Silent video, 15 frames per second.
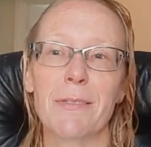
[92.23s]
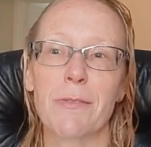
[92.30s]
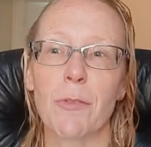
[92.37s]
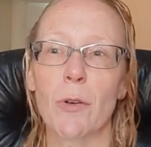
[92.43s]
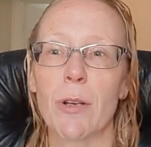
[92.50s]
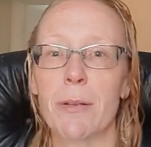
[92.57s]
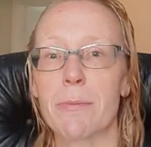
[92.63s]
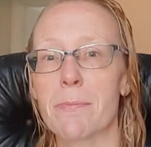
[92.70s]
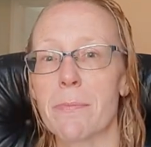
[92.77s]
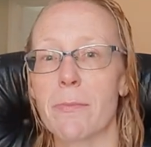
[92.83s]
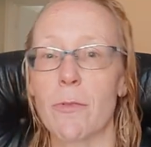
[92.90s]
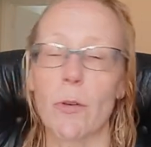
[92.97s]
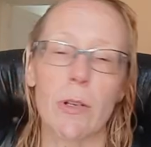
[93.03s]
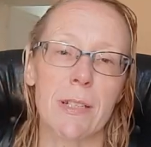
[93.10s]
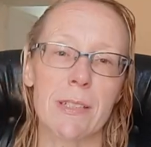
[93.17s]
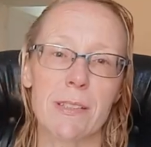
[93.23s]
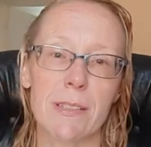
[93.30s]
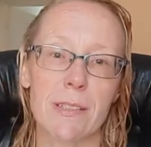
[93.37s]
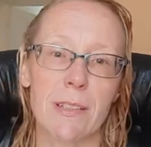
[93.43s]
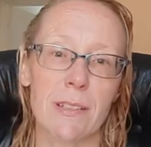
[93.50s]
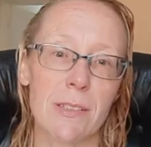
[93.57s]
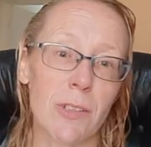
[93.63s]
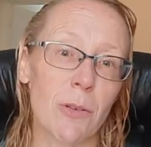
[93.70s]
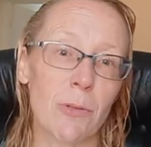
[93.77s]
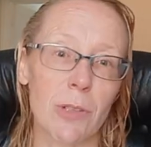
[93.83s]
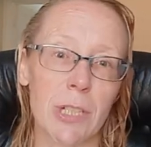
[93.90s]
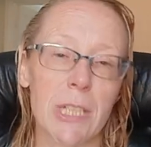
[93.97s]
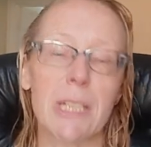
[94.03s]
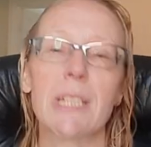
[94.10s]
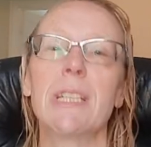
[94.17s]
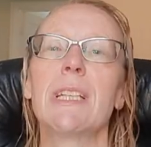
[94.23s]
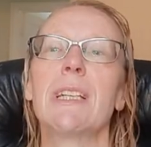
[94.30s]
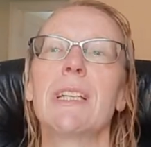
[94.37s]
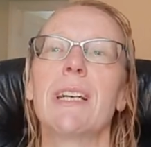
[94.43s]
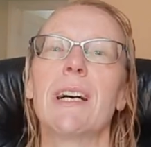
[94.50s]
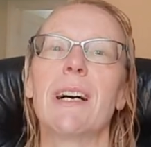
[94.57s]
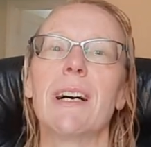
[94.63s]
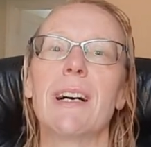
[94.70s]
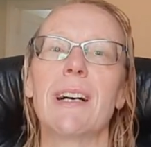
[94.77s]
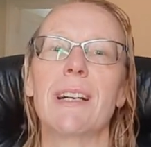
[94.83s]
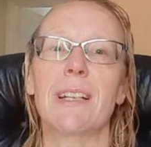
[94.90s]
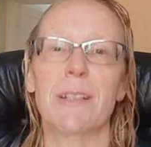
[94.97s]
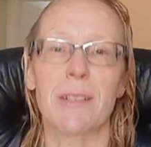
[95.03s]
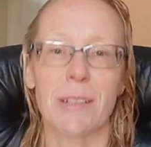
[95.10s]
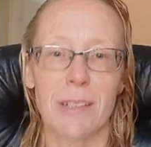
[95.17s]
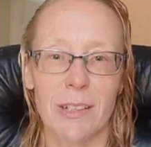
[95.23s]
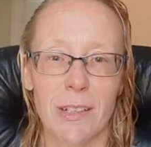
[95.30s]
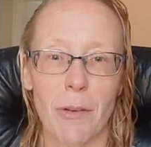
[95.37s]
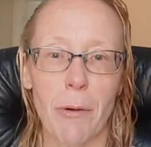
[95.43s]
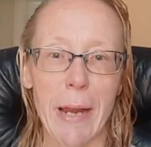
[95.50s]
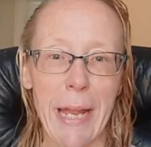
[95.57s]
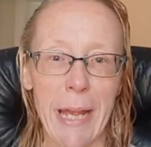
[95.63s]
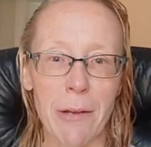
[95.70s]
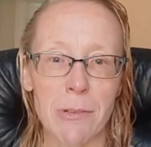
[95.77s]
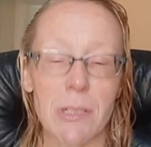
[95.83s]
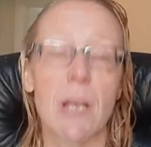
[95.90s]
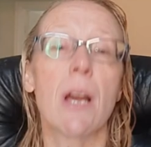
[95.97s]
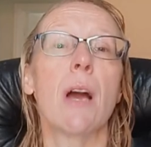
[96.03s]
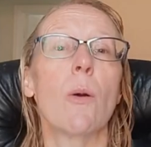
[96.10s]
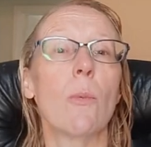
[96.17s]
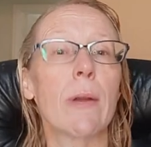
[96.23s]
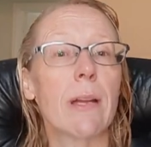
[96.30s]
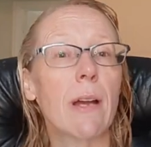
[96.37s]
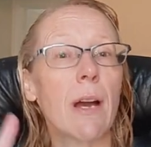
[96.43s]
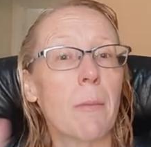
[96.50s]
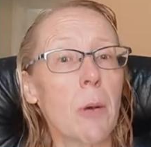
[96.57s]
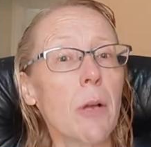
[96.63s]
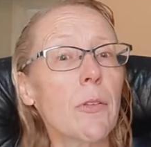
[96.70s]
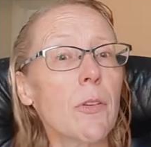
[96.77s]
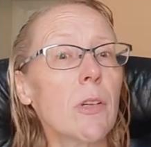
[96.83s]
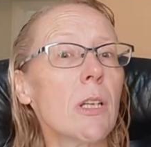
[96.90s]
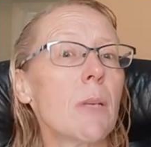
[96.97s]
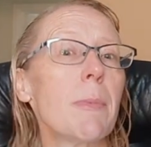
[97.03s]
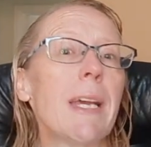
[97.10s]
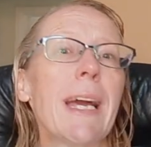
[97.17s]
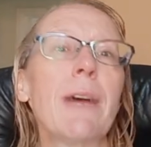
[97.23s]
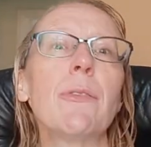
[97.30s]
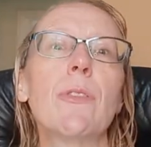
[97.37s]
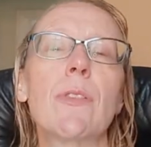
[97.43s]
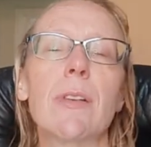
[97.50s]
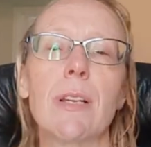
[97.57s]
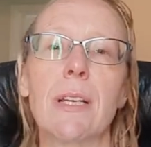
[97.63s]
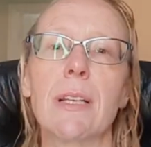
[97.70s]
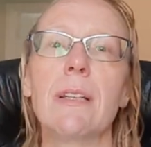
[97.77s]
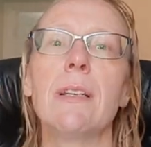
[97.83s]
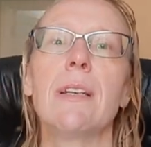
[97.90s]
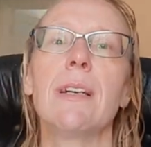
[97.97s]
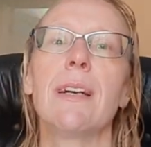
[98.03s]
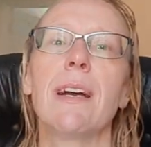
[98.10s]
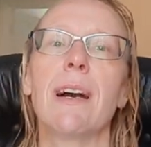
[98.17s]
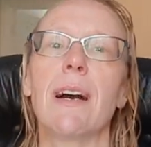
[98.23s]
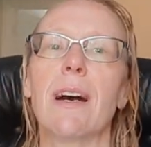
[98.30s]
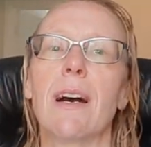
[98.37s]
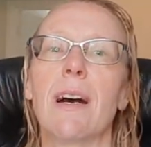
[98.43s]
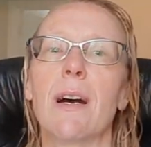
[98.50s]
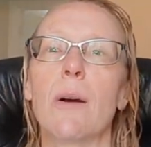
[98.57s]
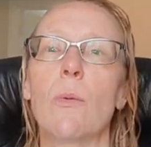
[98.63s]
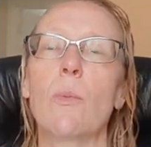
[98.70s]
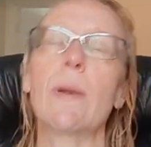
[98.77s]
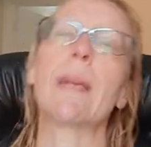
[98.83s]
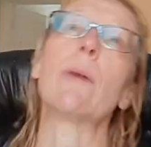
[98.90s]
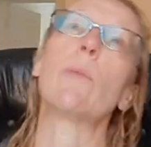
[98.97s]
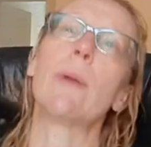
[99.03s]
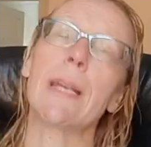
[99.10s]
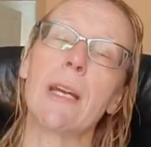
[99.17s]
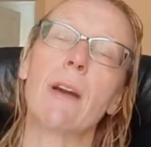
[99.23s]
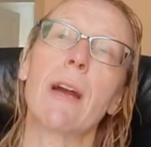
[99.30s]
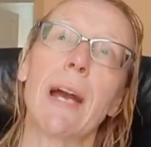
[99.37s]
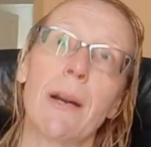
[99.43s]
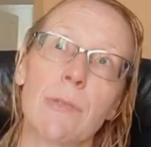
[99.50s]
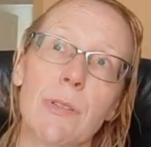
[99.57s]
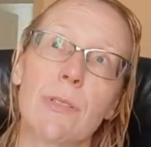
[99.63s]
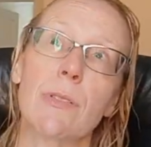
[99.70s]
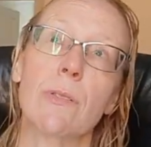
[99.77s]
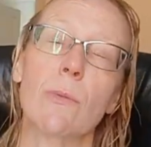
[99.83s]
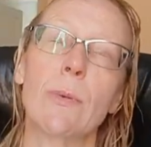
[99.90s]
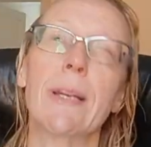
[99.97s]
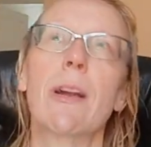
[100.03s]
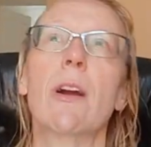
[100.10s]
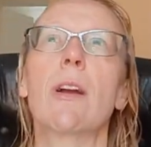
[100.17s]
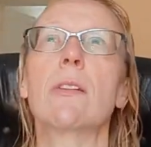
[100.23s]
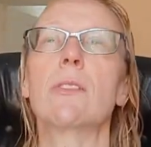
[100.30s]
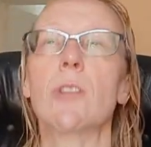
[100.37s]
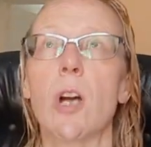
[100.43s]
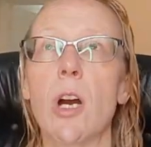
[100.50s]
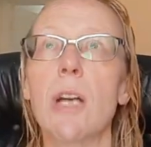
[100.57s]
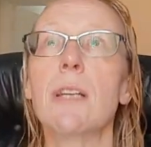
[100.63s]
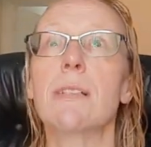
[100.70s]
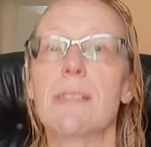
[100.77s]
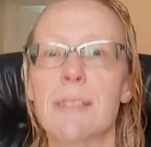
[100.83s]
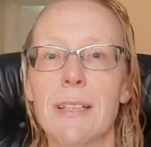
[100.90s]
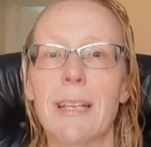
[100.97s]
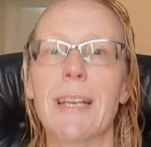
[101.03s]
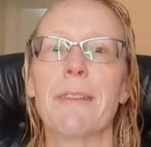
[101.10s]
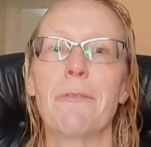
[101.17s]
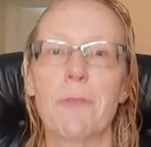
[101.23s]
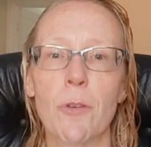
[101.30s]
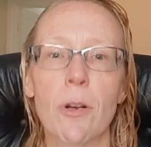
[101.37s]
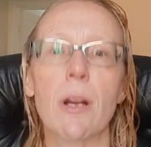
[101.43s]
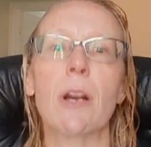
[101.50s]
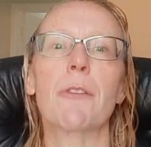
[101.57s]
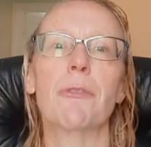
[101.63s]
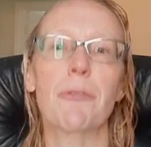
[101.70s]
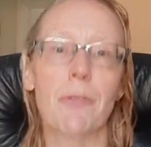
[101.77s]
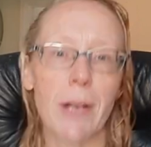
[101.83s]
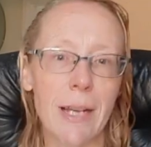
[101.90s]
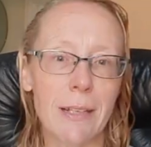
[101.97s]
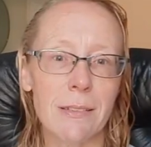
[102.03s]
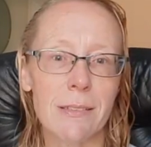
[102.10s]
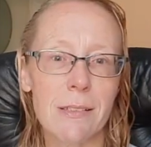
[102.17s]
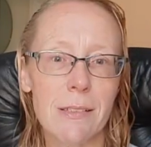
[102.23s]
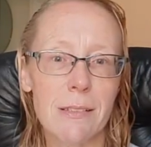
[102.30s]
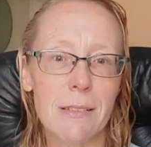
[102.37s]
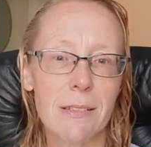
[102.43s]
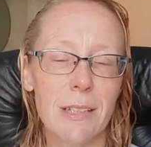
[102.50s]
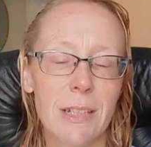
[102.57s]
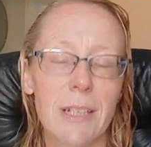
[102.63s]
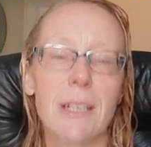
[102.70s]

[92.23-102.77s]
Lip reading: for his own good greyhound. I'm also going to be house sitting. We are dog sitting for our friends